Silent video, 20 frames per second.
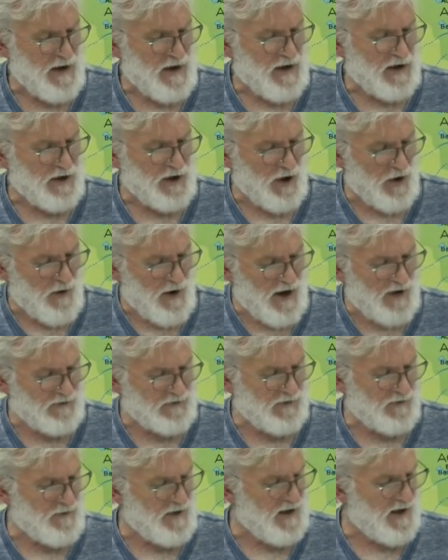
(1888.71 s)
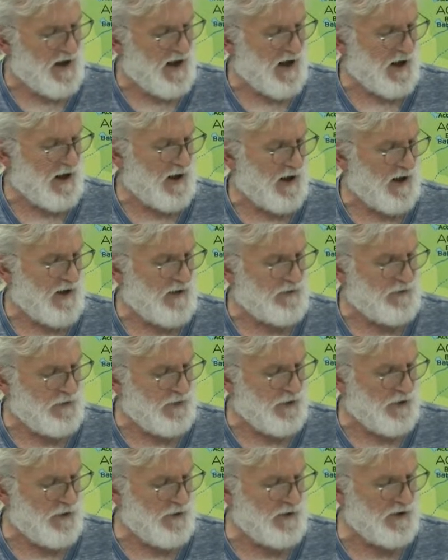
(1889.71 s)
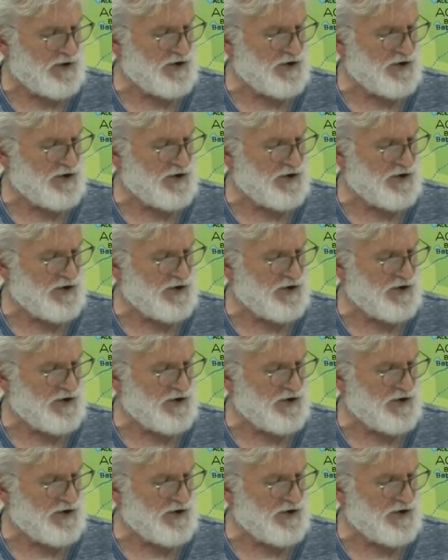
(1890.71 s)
go out to meet Ahaz, you and